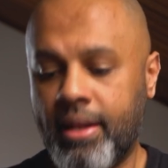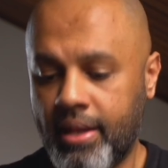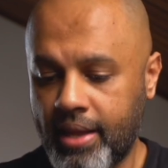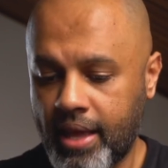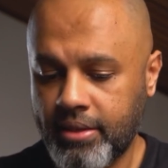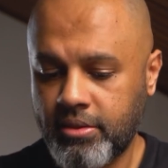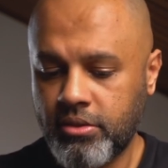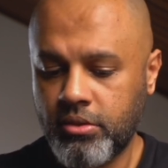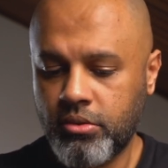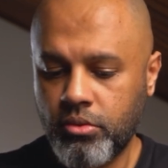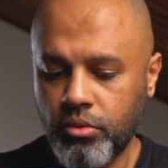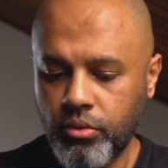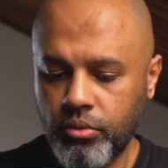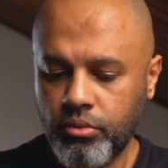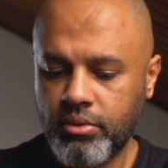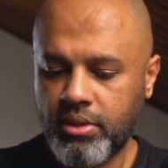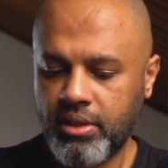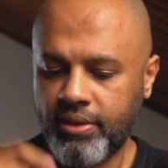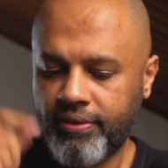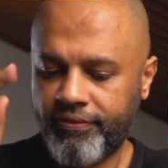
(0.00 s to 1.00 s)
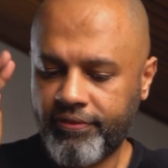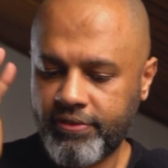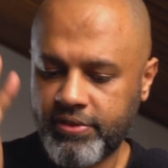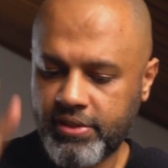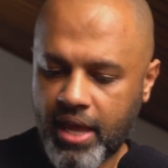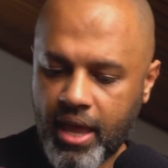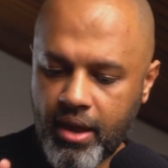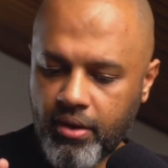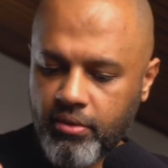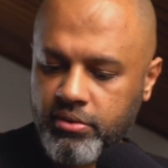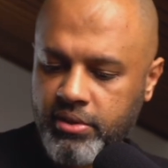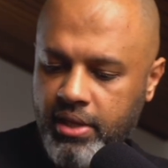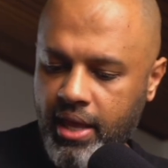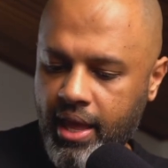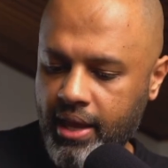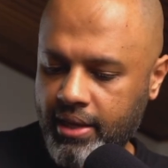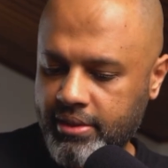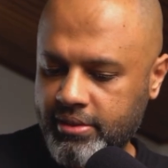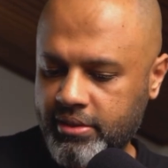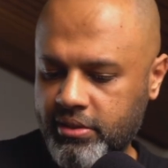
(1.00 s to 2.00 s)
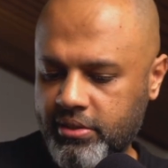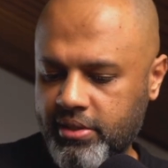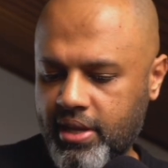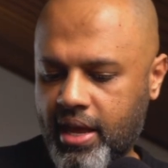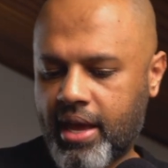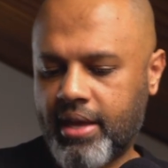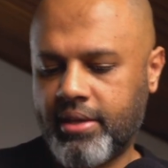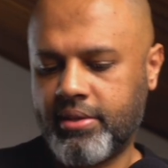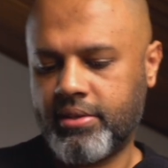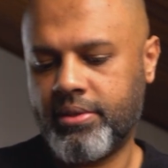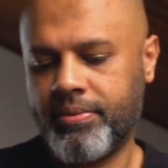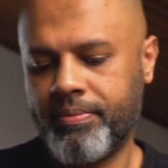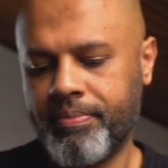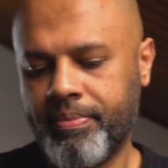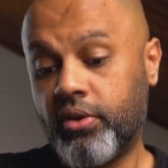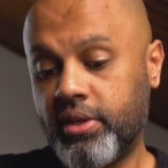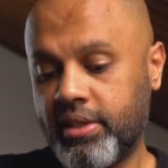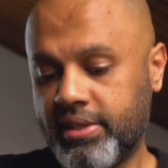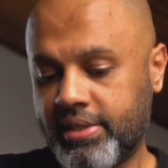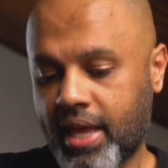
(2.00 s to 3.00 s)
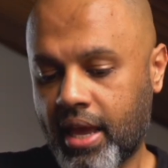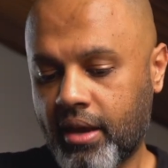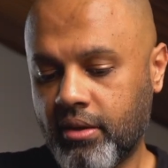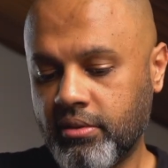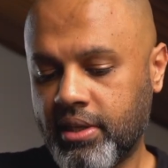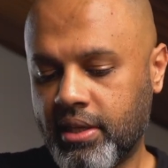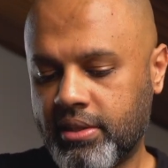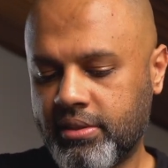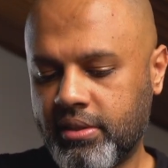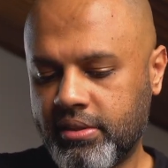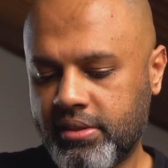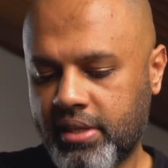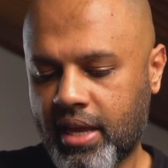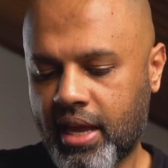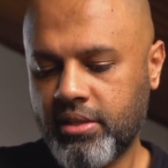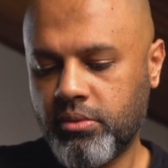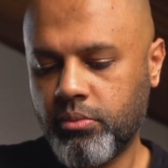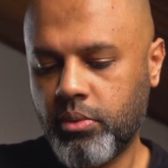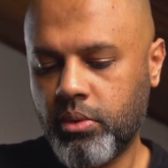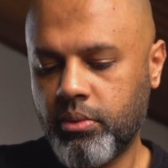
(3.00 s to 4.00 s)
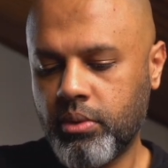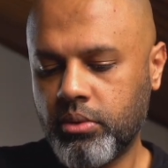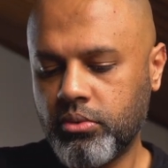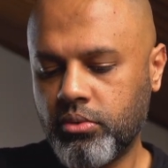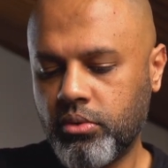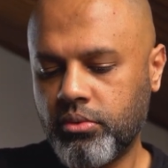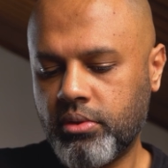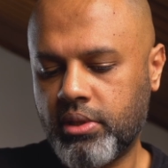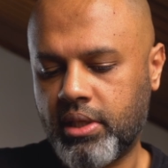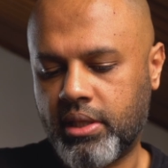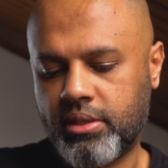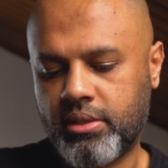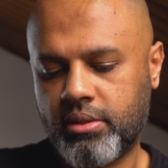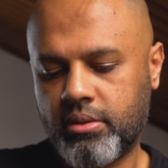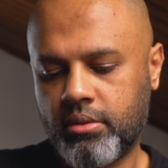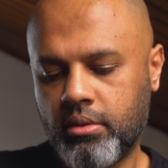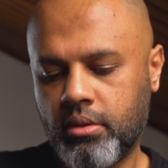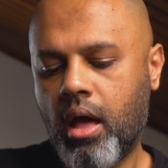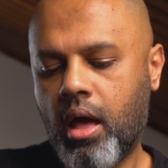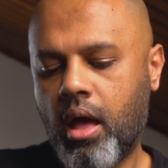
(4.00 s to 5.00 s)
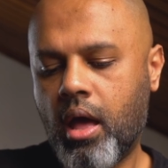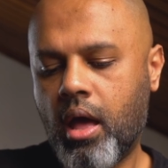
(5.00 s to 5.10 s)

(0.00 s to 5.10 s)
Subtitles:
Let's do the second exercise. For the second exercise, we will do this.